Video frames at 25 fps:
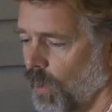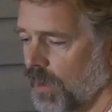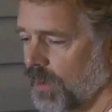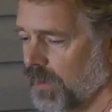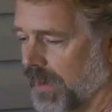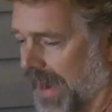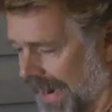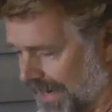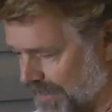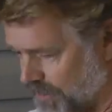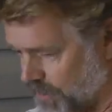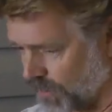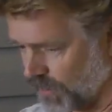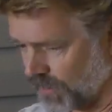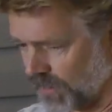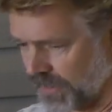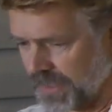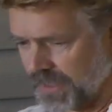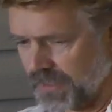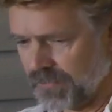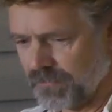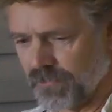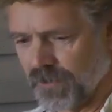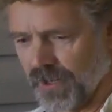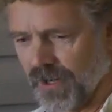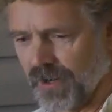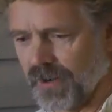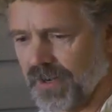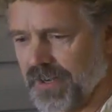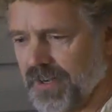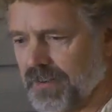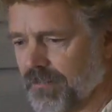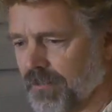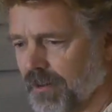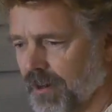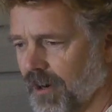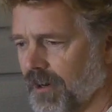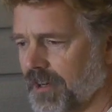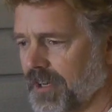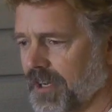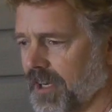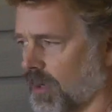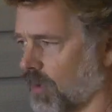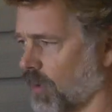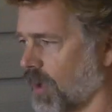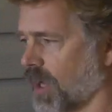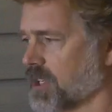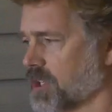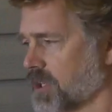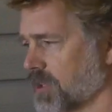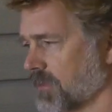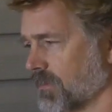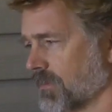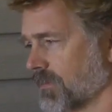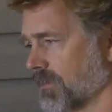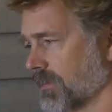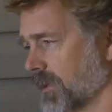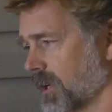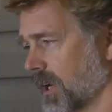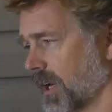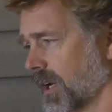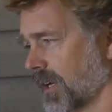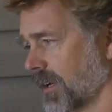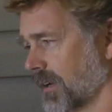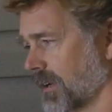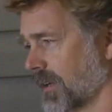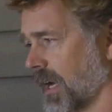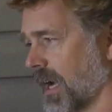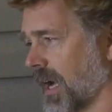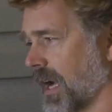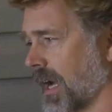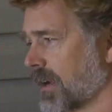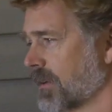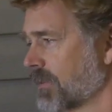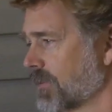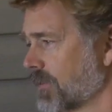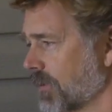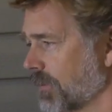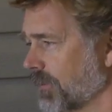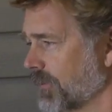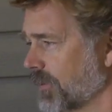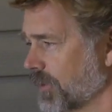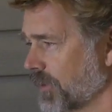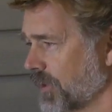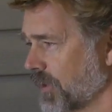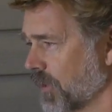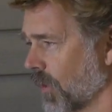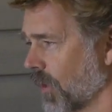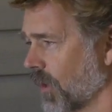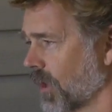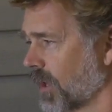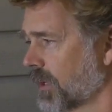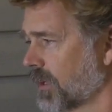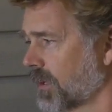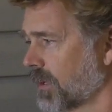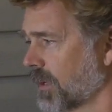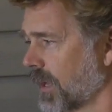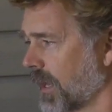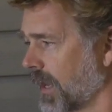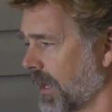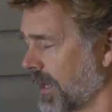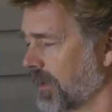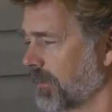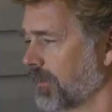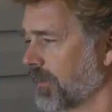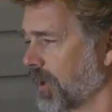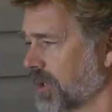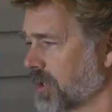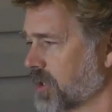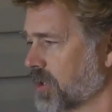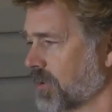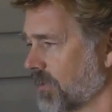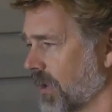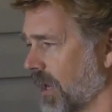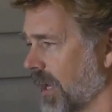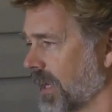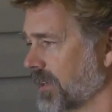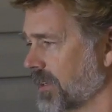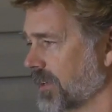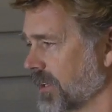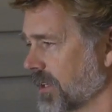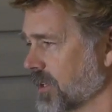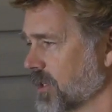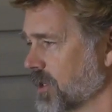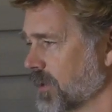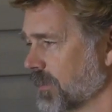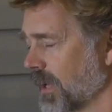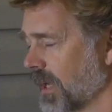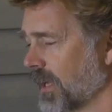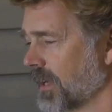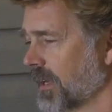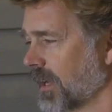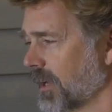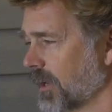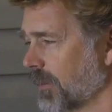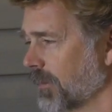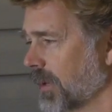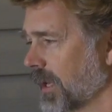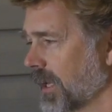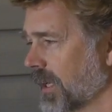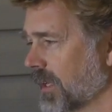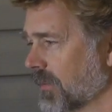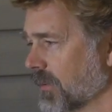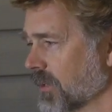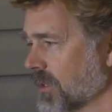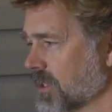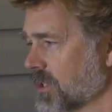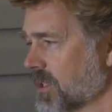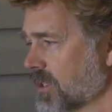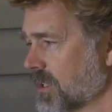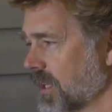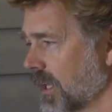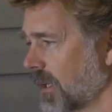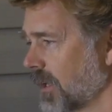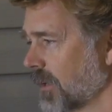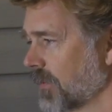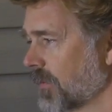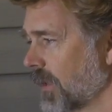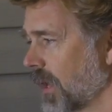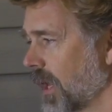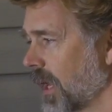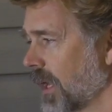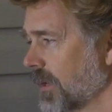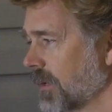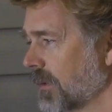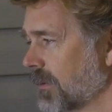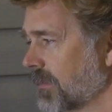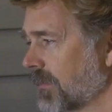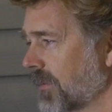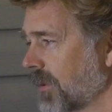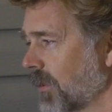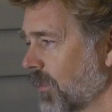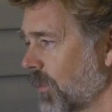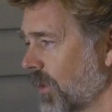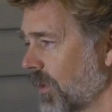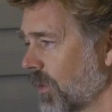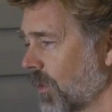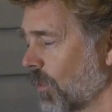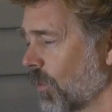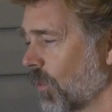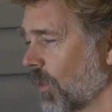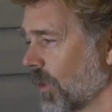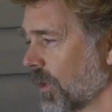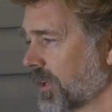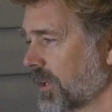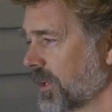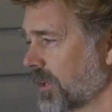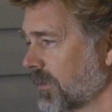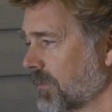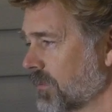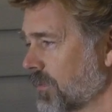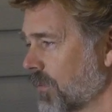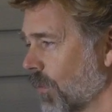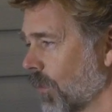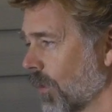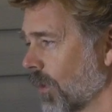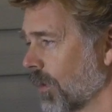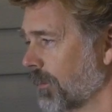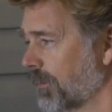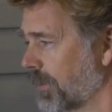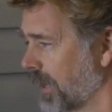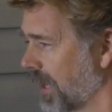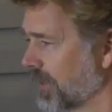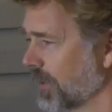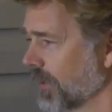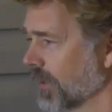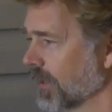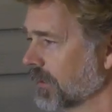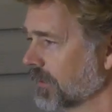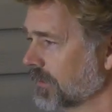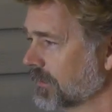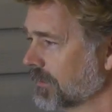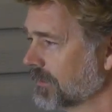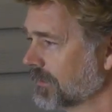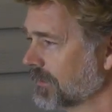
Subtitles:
naturally, very, very aggressive young guy from New York, had a bunch of ideas about how to make this telethon that we were working for better.